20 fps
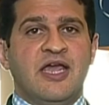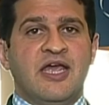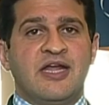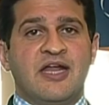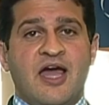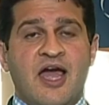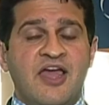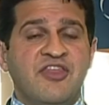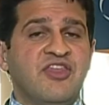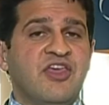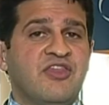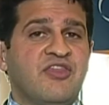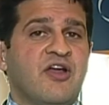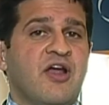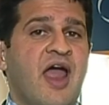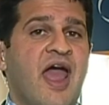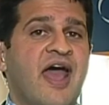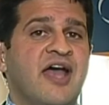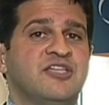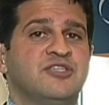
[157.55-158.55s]
and I think there
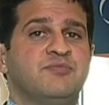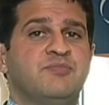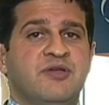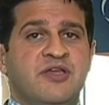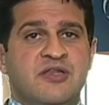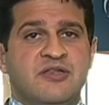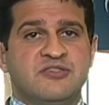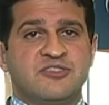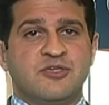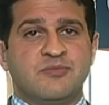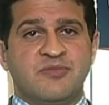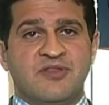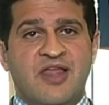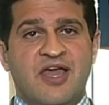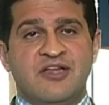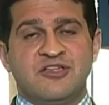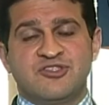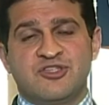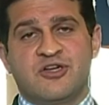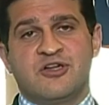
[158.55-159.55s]
has been
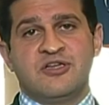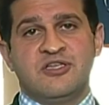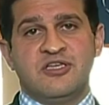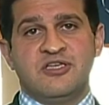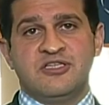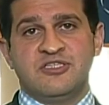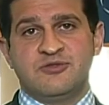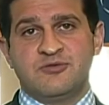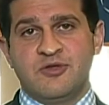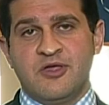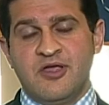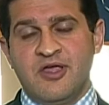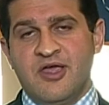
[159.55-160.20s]
that uncertainty